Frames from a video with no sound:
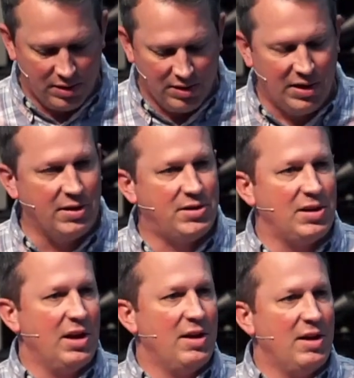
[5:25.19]
It's
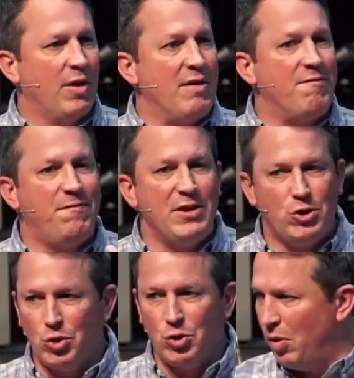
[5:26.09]
very
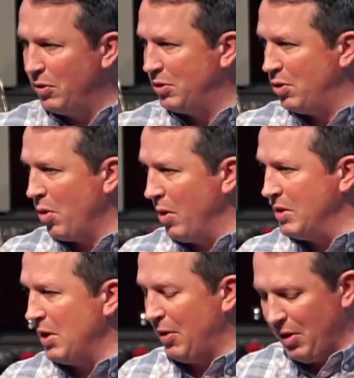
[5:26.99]
visual
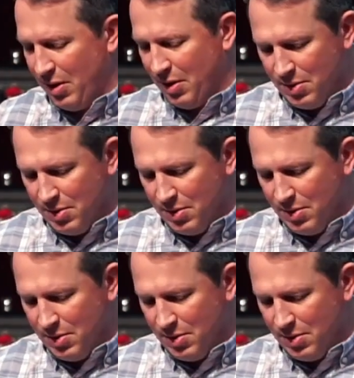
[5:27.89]
storytelling.